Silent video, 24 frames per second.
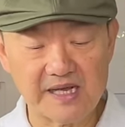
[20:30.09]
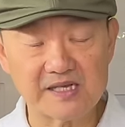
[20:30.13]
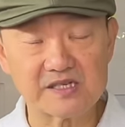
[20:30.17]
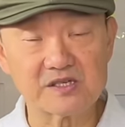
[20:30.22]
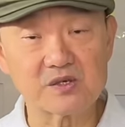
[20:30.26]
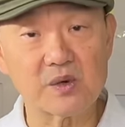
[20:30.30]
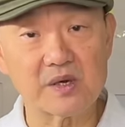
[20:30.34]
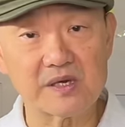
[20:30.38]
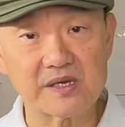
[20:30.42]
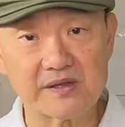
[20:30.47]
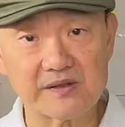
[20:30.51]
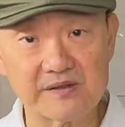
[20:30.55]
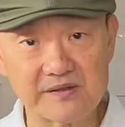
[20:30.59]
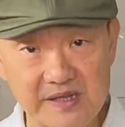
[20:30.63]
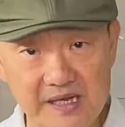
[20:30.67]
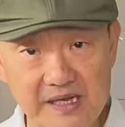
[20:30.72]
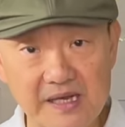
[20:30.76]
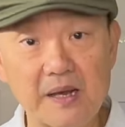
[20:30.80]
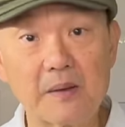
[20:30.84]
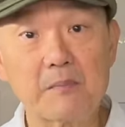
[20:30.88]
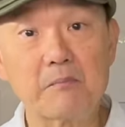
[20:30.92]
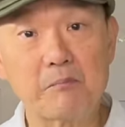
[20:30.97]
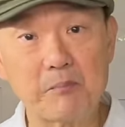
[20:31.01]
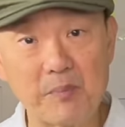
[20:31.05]
it's quite a
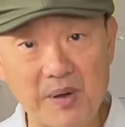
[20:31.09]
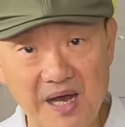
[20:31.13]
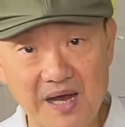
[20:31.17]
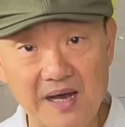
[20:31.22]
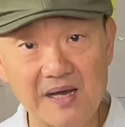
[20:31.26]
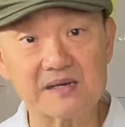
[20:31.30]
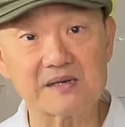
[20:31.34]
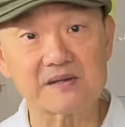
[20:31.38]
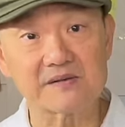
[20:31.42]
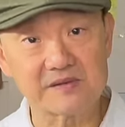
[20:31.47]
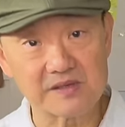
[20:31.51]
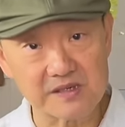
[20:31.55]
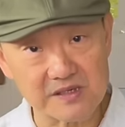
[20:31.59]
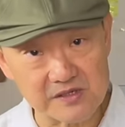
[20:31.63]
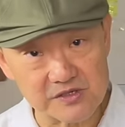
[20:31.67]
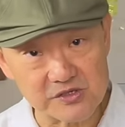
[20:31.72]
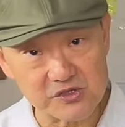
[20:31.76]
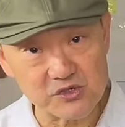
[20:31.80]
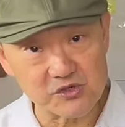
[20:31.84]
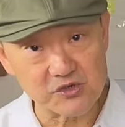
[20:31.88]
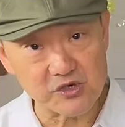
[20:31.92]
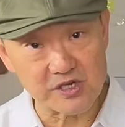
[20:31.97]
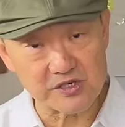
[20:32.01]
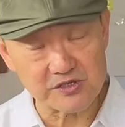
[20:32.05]
thick part of the
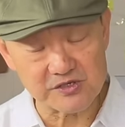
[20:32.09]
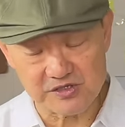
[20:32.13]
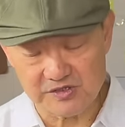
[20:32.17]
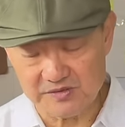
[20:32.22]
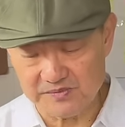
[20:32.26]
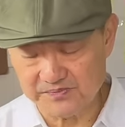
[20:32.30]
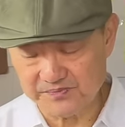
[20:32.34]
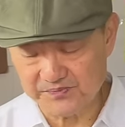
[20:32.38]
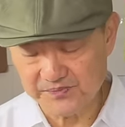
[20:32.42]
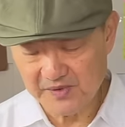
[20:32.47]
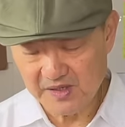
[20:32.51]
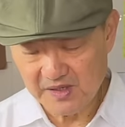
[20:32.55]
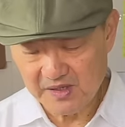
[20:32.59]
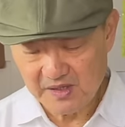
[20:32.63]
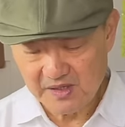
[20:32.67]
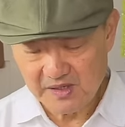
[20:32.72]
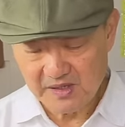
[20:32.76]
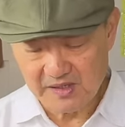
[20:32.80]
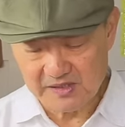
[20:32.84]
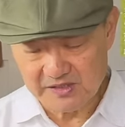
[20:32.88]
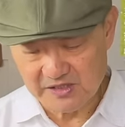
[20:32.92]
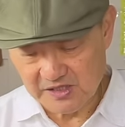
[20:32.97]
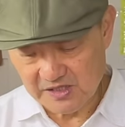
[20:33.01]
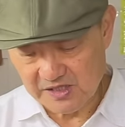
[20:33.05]
construction,
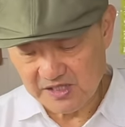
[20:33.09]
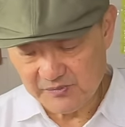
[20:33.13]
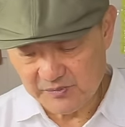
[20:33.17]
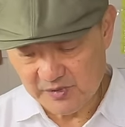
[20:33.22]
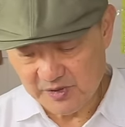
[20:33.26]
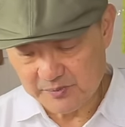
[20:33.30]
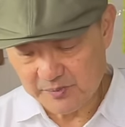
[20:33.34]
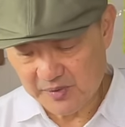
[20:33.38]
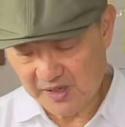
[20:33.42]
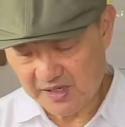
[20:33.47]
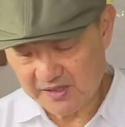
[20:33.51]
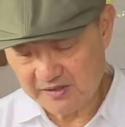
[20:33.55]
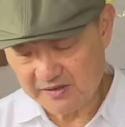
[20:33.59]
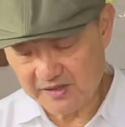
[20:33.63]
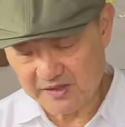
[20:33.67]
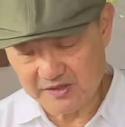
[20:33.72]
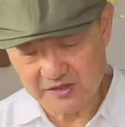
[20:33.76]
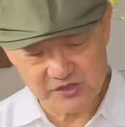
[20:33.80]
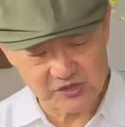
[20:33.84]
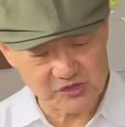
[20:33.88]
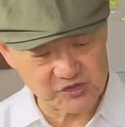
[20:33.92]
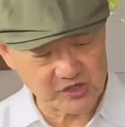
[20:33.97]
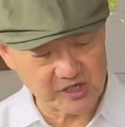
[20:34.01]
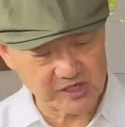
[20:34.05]
a deliberate part of the
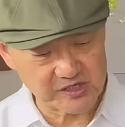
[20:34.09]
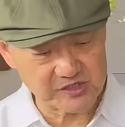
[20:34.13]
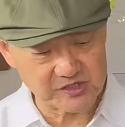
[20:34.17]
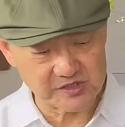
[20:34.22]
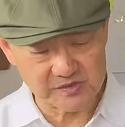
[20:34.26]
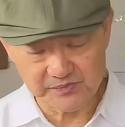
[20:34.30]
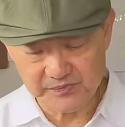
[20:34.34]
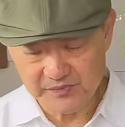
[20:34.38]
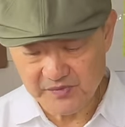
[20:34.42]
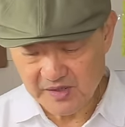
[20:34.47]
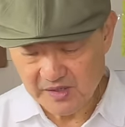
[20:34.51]
construction.